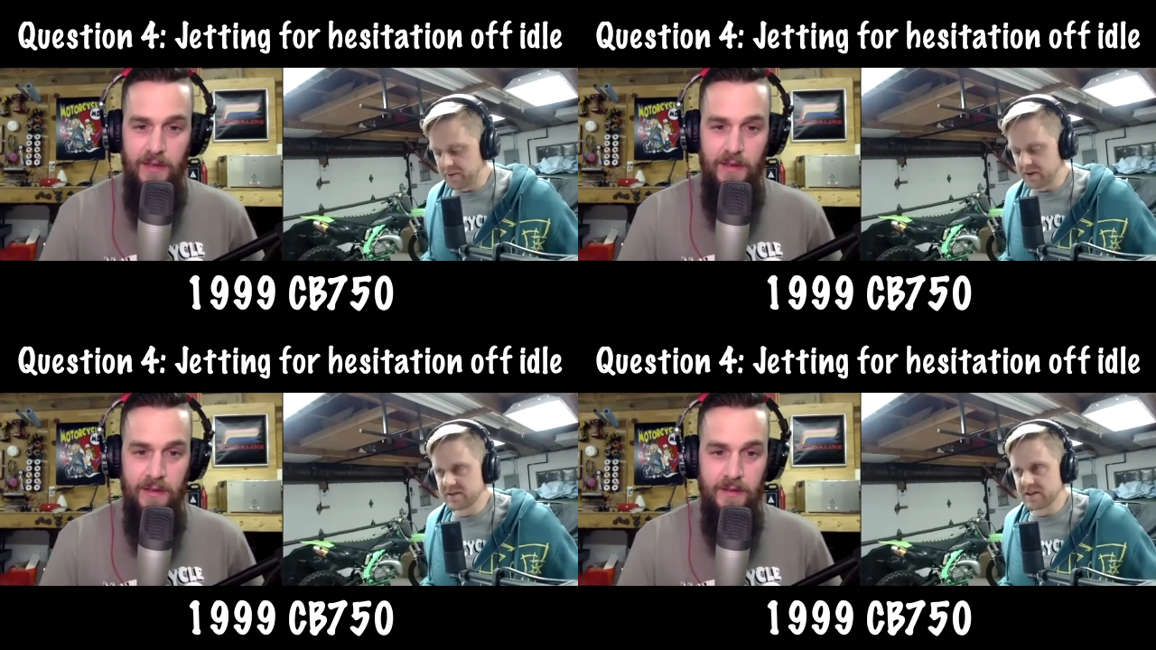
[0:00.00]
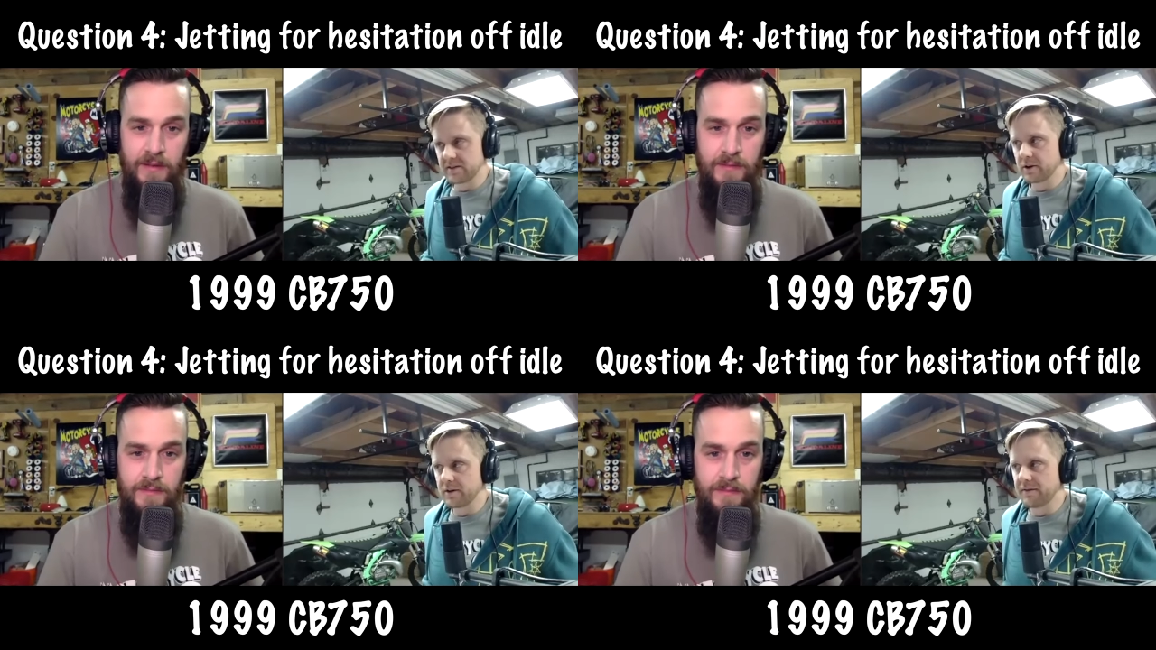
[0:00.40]
Speaker 1: It said
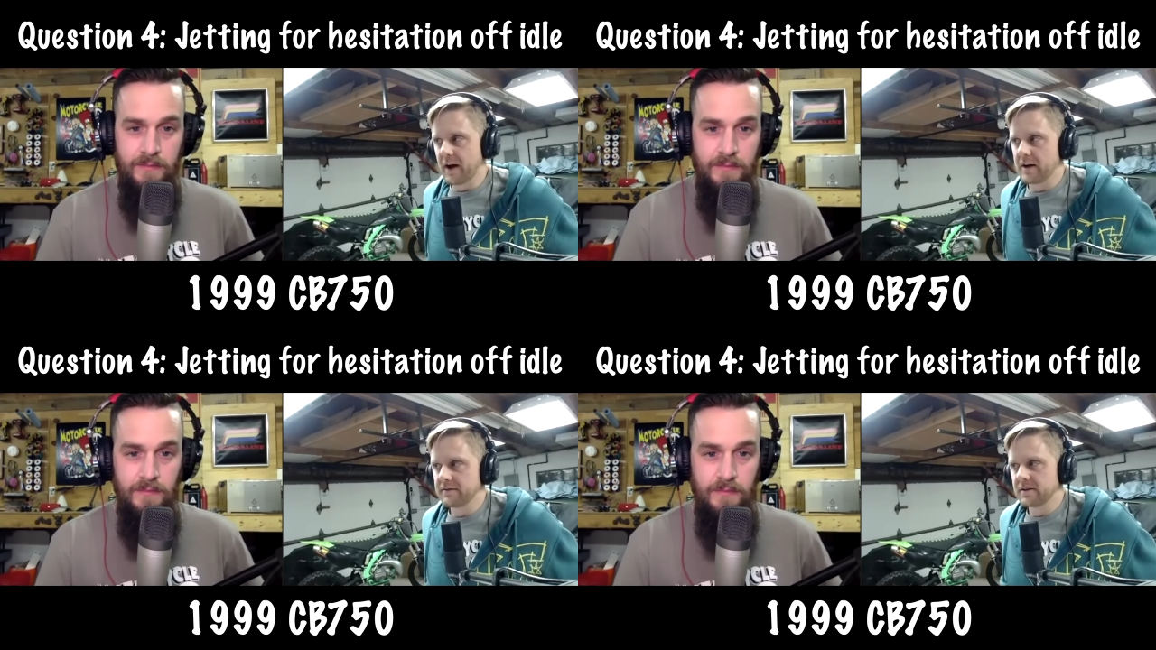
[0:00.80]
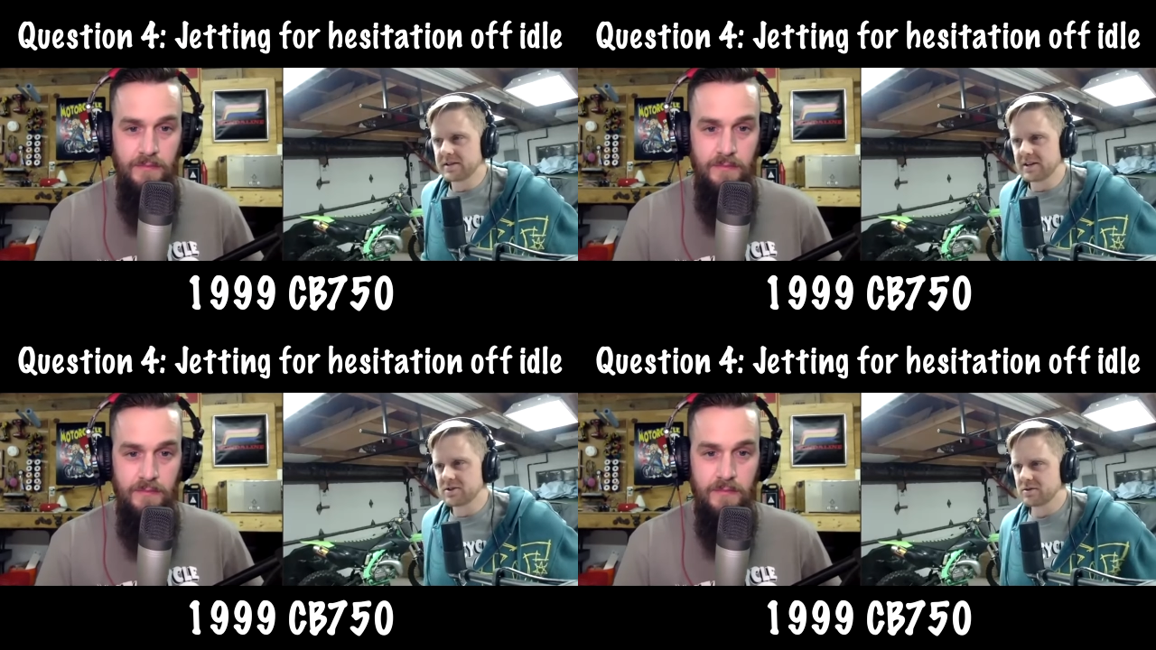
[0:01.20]
35. Is that
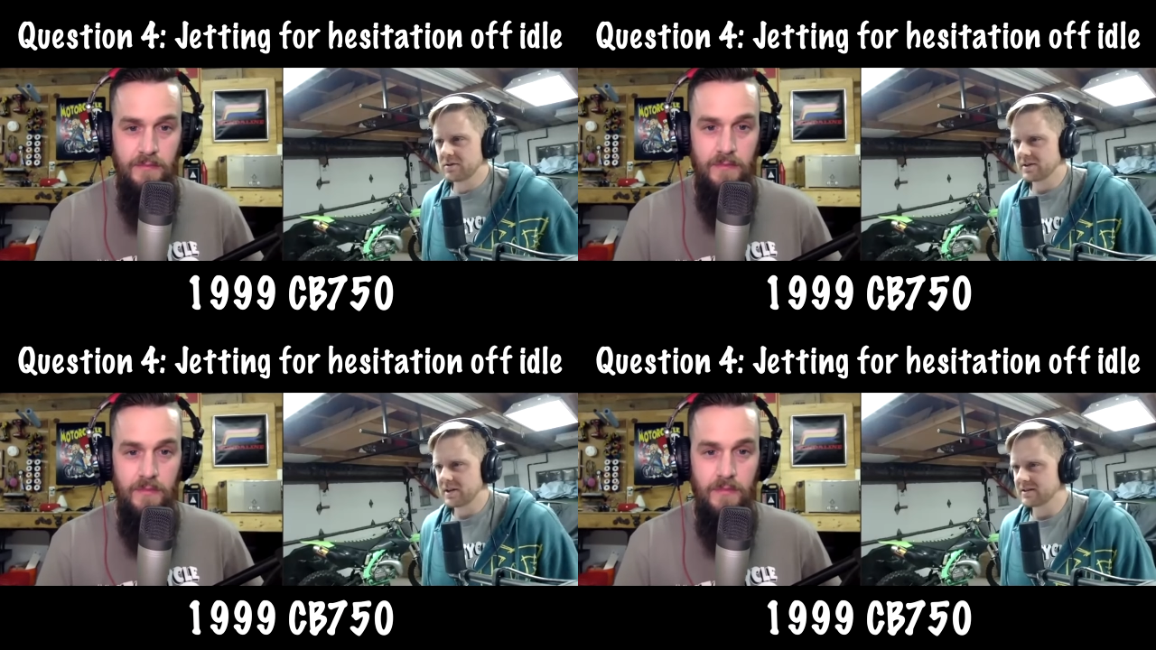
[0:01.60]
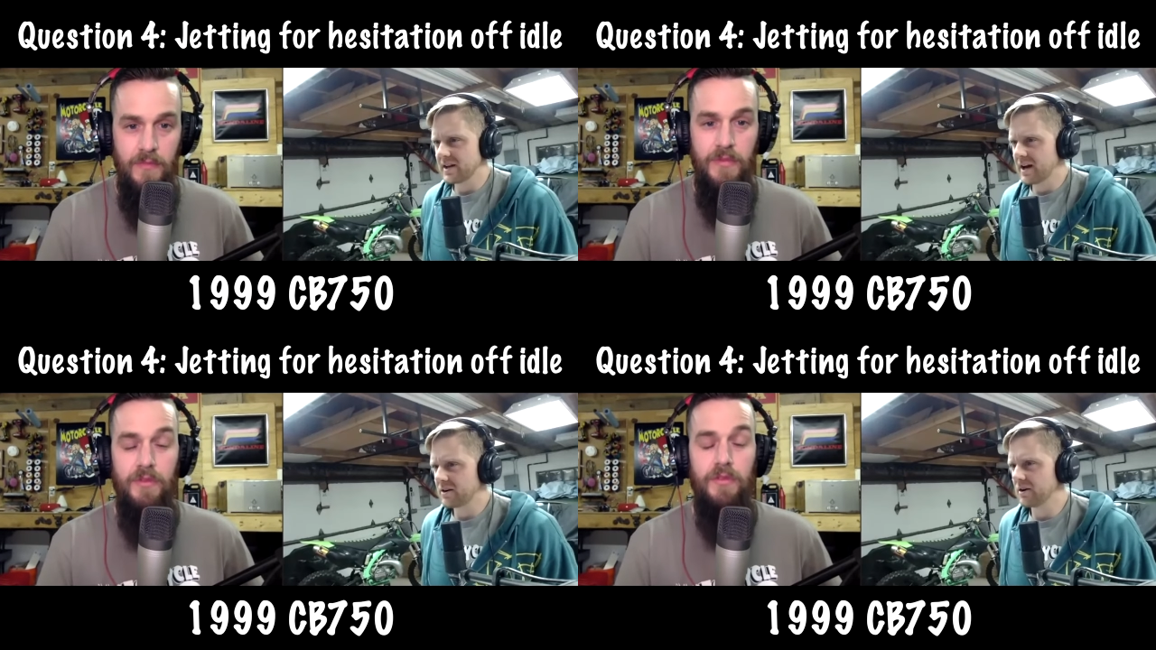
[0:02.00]
tr- is that stock?
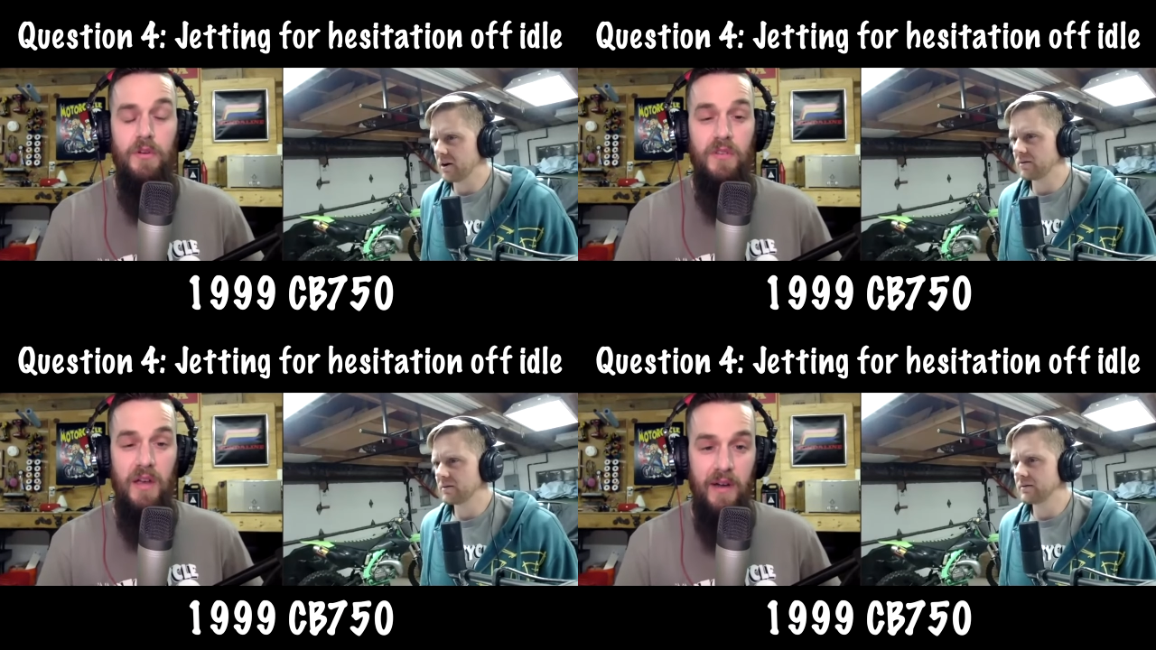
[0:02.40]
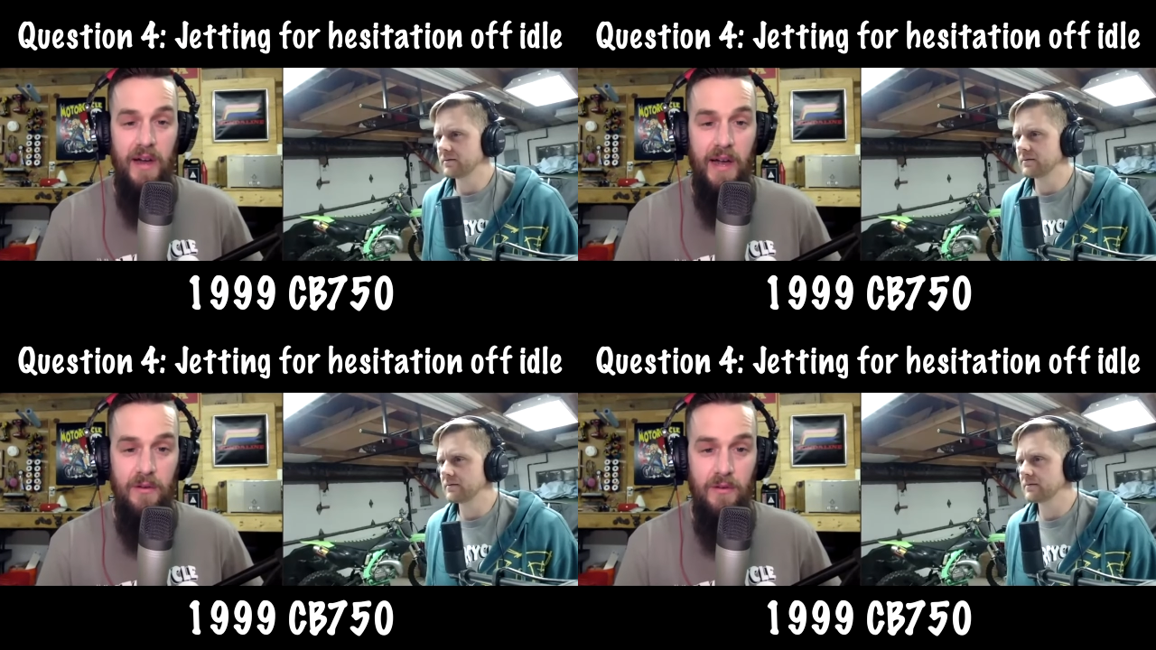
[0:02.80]
35 no?
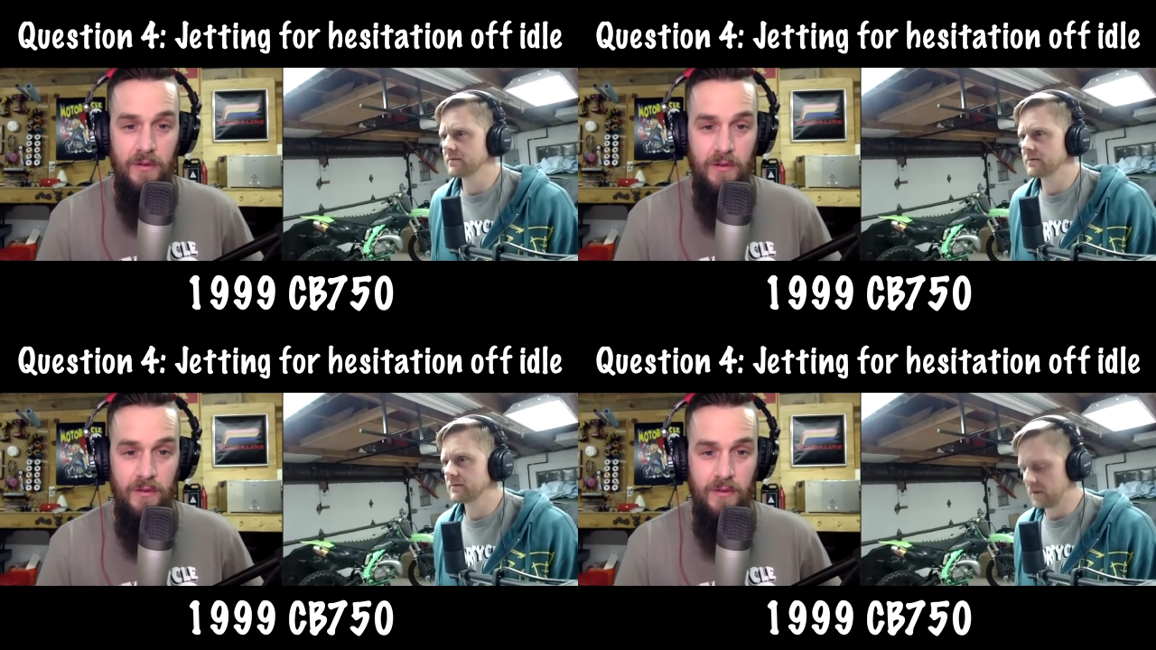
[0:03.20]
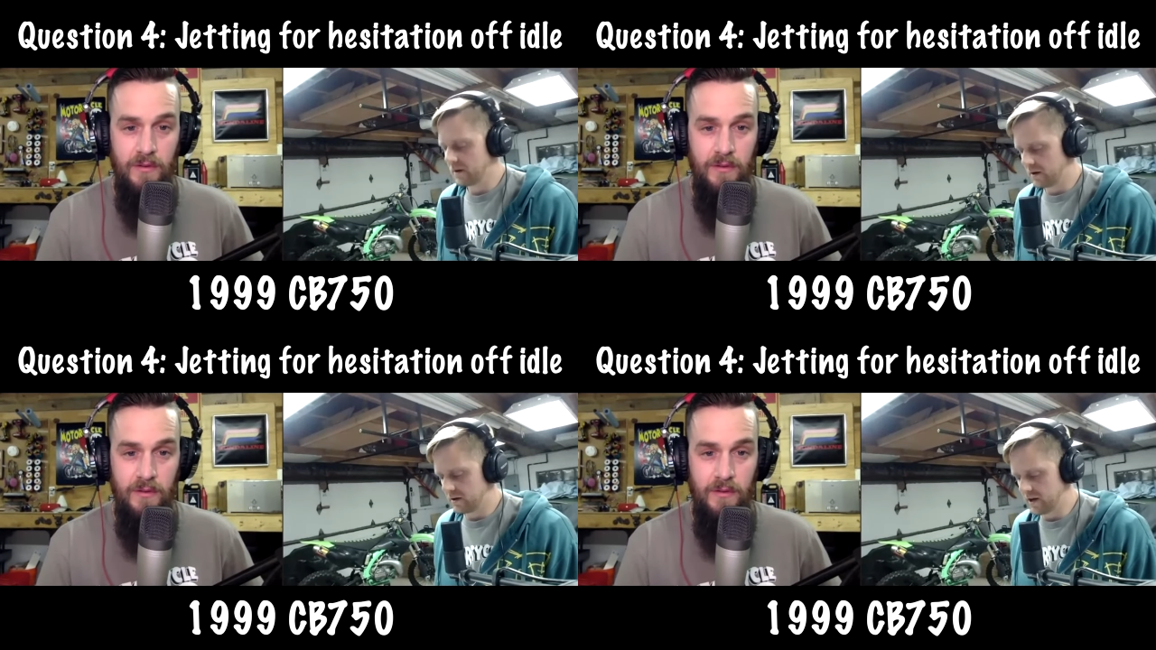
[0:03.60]
idle?
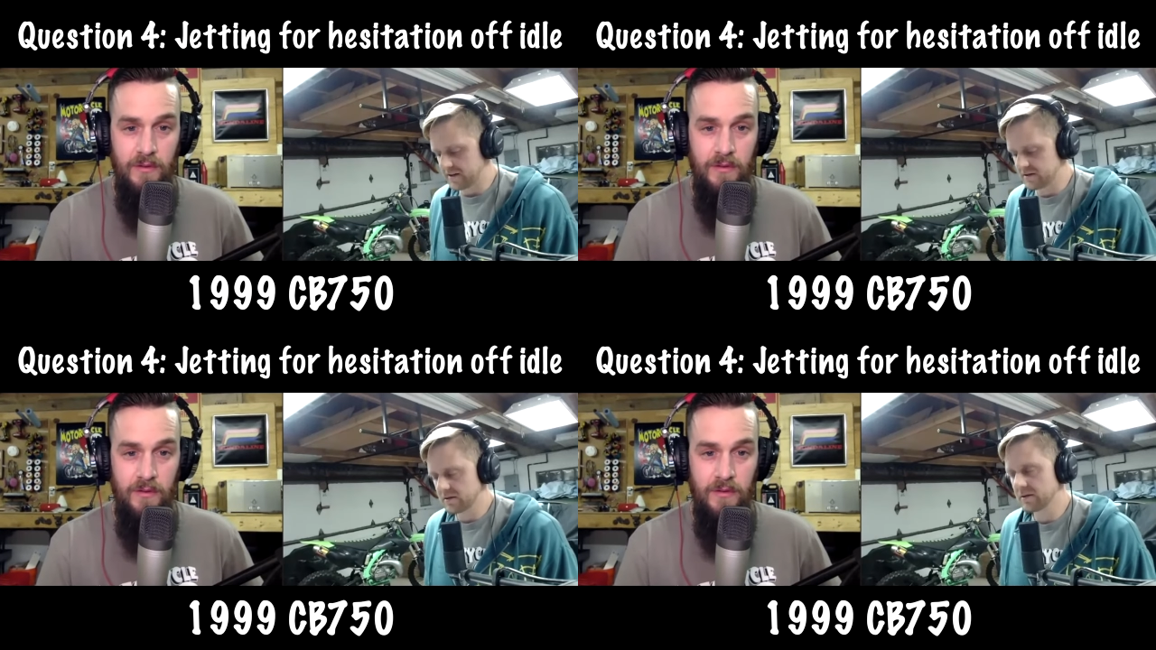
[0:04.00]
Yes.